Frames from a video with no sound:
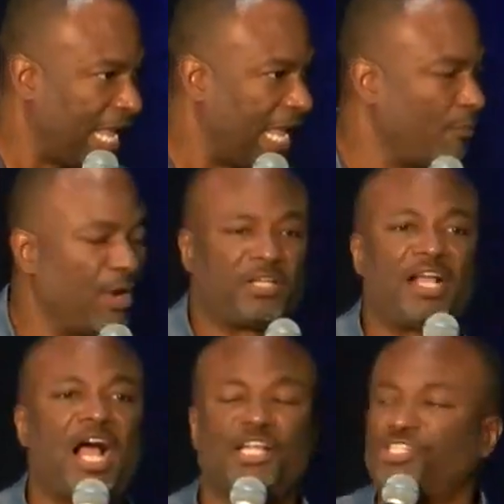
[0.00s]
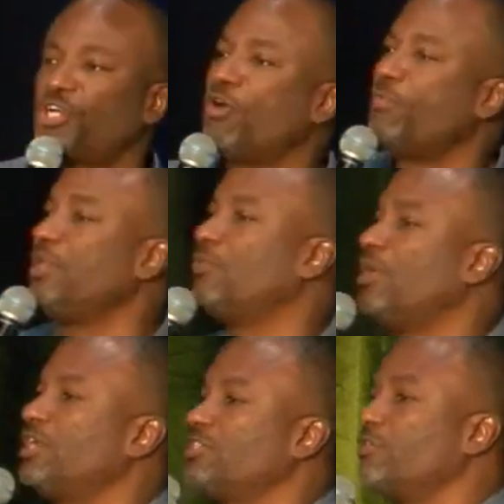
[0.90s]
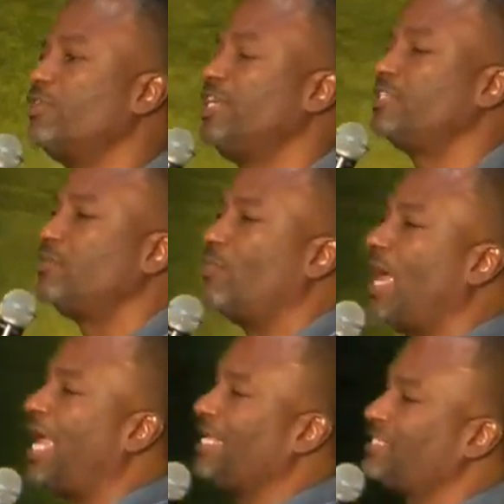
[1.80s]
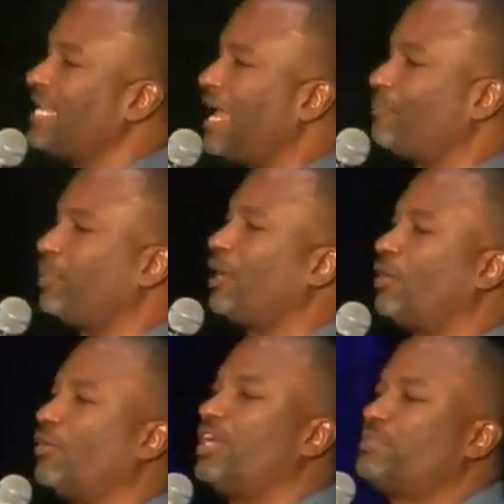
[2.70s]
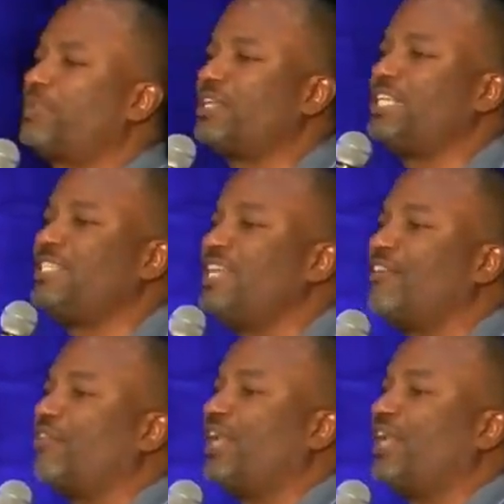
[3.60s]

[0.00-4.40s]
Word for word: And what God showed me was the reason why it's not plural is because He's never